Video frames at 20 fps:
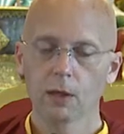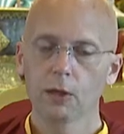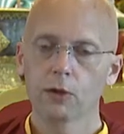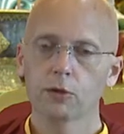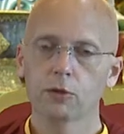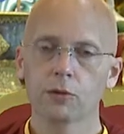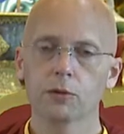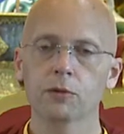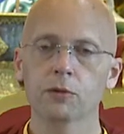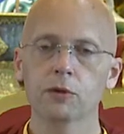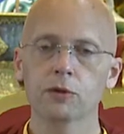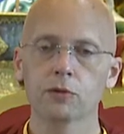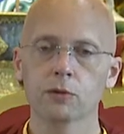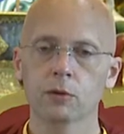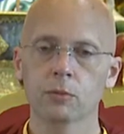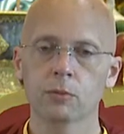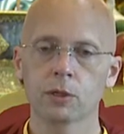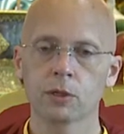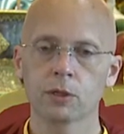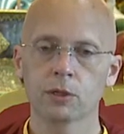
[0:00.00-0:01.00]
So these
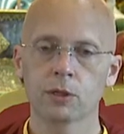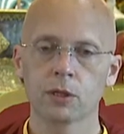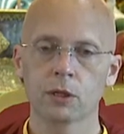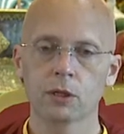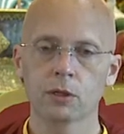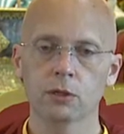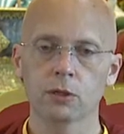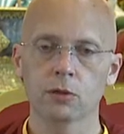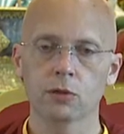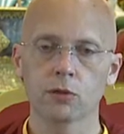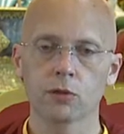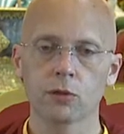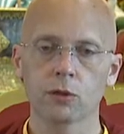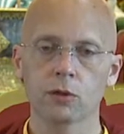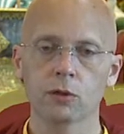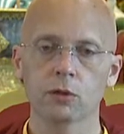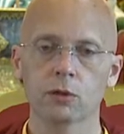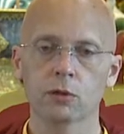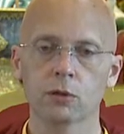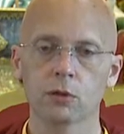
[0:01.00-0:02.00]
are meditations
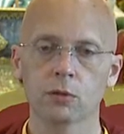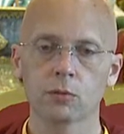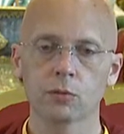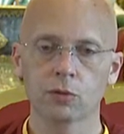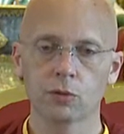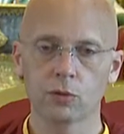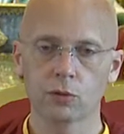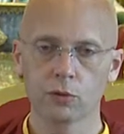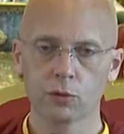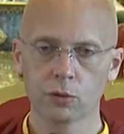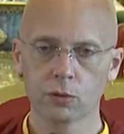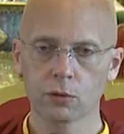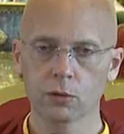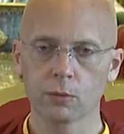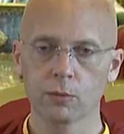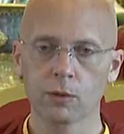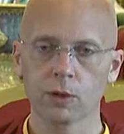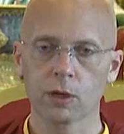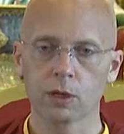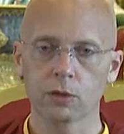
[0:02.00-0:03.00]
that, in terms of the
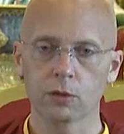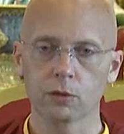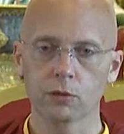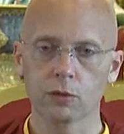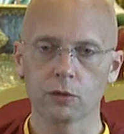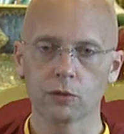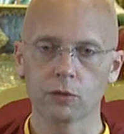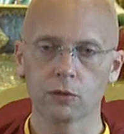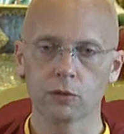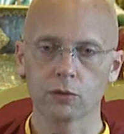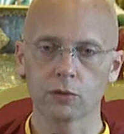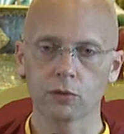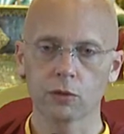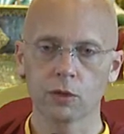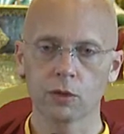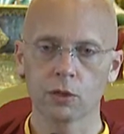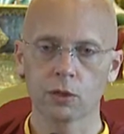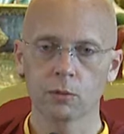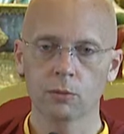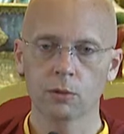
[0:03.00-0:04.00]
sutra practice, is
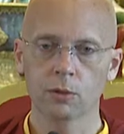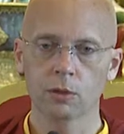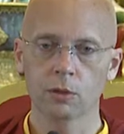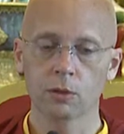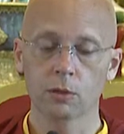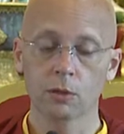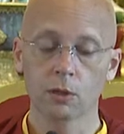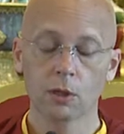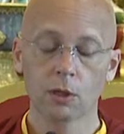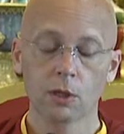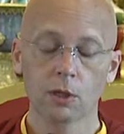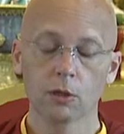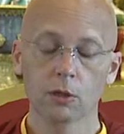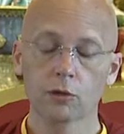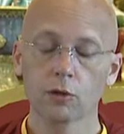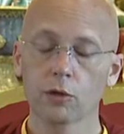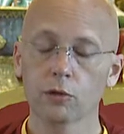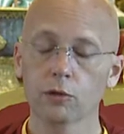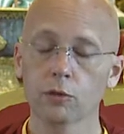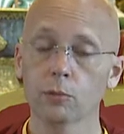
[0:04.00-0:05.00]
described
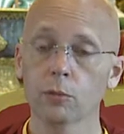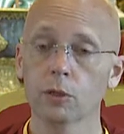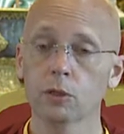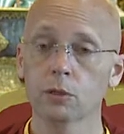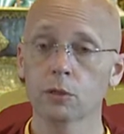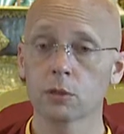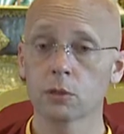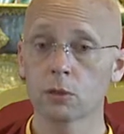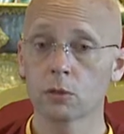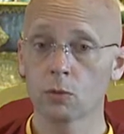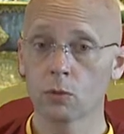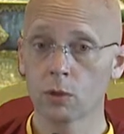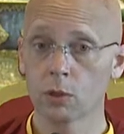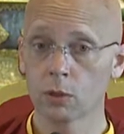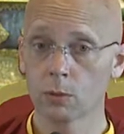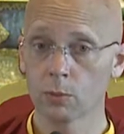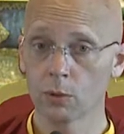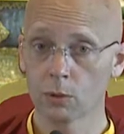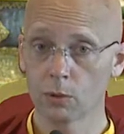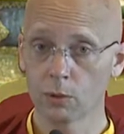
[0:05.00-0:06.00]
it's also mentioned in the way of
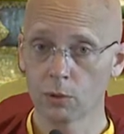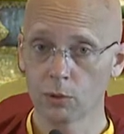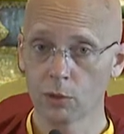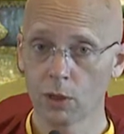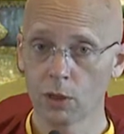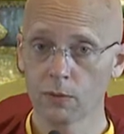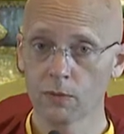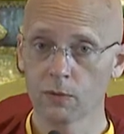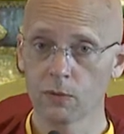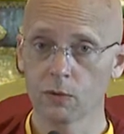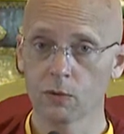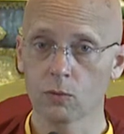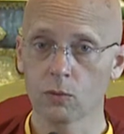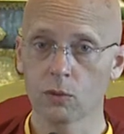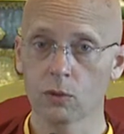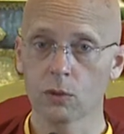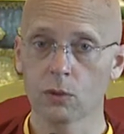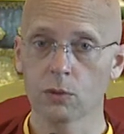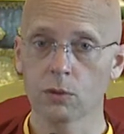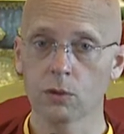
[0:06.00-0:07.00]
the Bodhisattva,
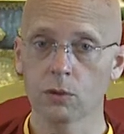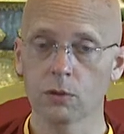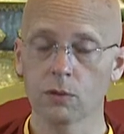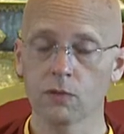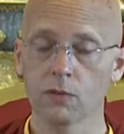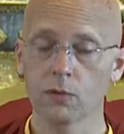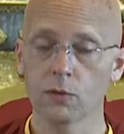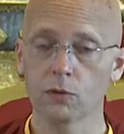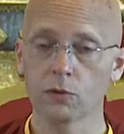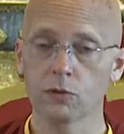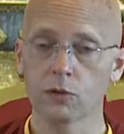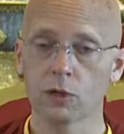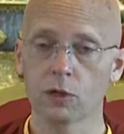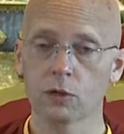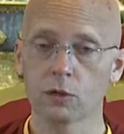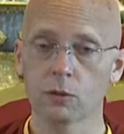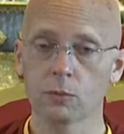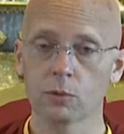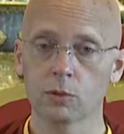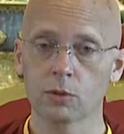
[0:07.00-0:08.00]
where the first
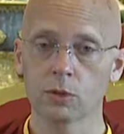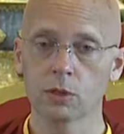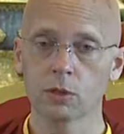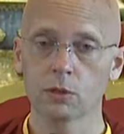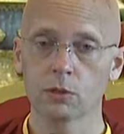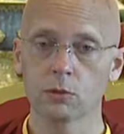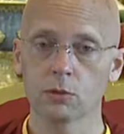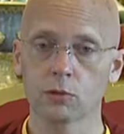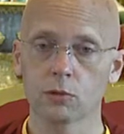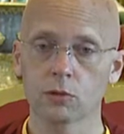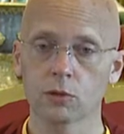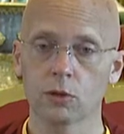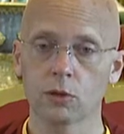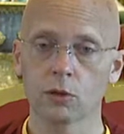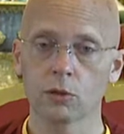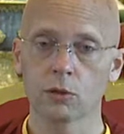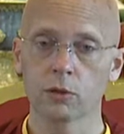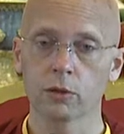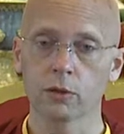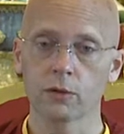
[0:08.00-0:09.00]
jhana in particular is
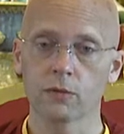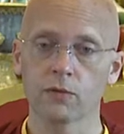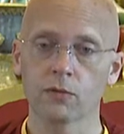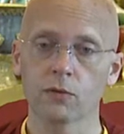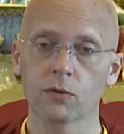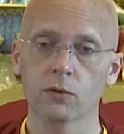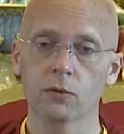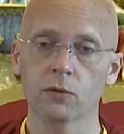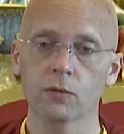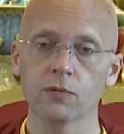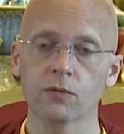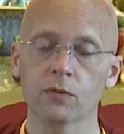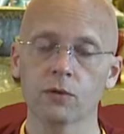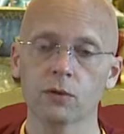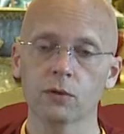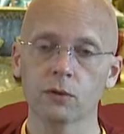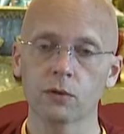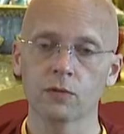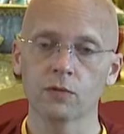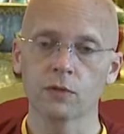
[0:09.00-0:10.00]
called like a fertile
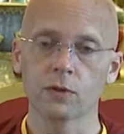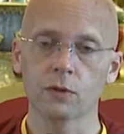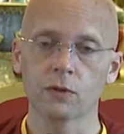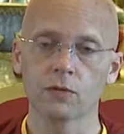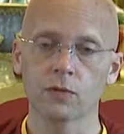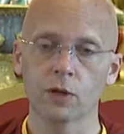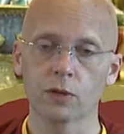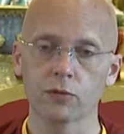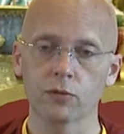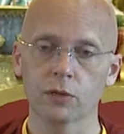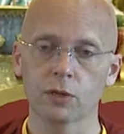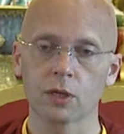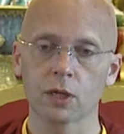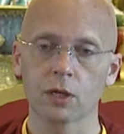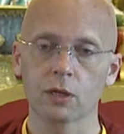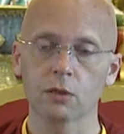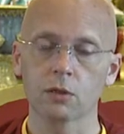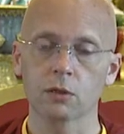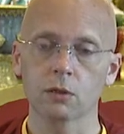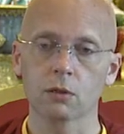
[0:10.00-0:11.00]
field of
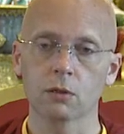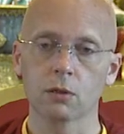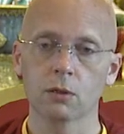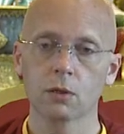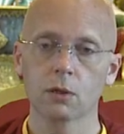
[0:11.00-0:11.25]
investigation,